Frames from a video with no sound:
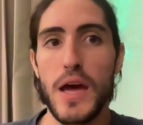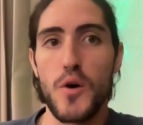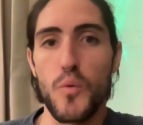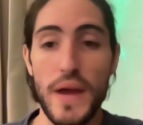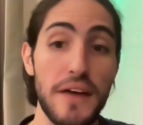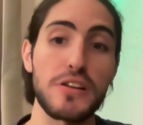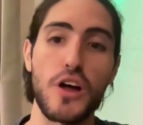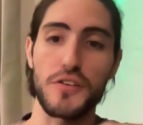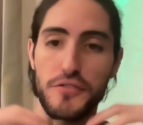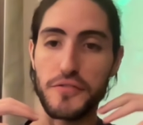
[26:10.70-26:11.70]
We have a lot
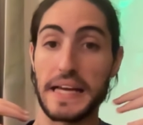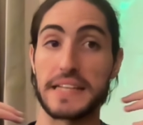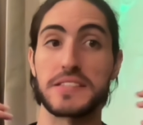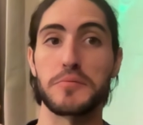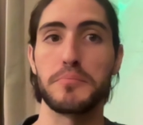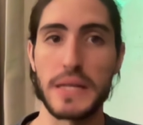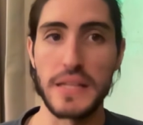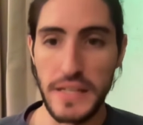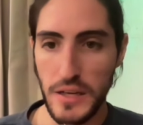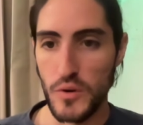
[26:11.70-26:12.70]
of
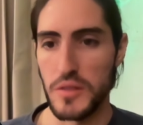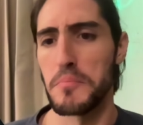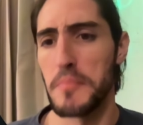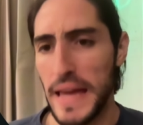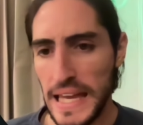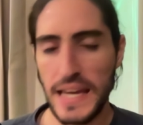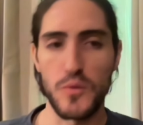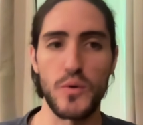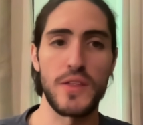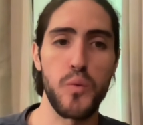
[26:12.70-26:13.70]
flexibility with Make and
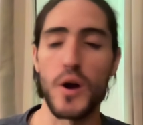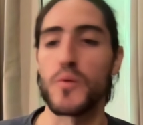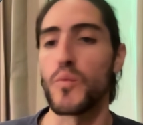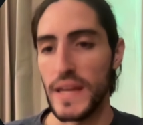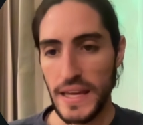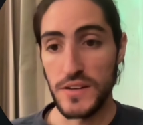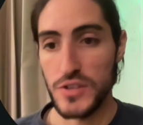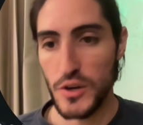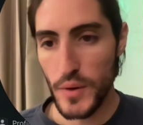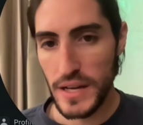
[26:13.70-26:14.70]
with what we
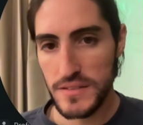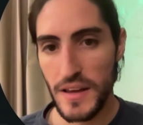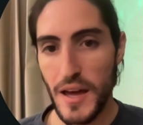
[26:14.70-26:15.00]
integrate,